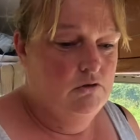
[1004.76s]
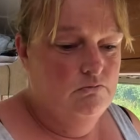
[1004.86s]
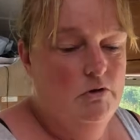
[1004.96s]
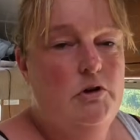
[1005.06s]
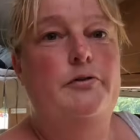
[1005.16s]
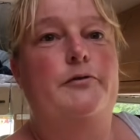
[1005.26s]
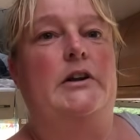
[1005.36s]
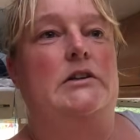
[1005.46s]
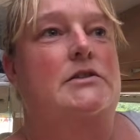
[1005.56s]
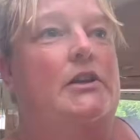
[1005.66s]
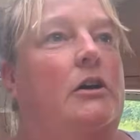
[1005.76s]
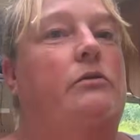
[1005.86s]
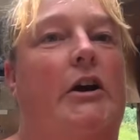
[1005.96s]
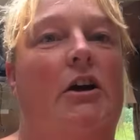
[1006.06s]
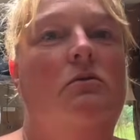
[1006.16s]
roof vents
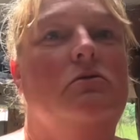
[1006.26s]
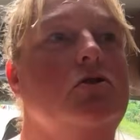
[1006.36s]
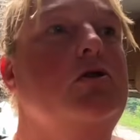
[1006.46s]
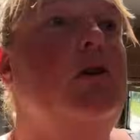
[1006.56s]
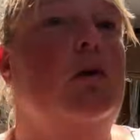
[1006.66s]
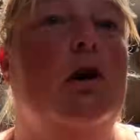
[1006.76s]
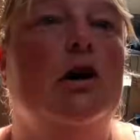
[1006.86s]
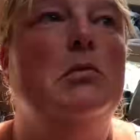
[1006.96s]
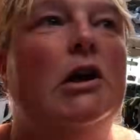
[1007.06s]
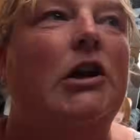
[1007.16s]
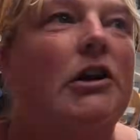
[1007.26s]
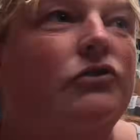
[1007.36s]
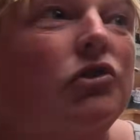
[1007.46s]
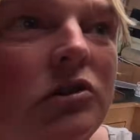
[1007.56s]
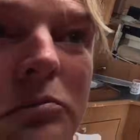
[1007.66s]
out now. I'll show you what I mean. I've done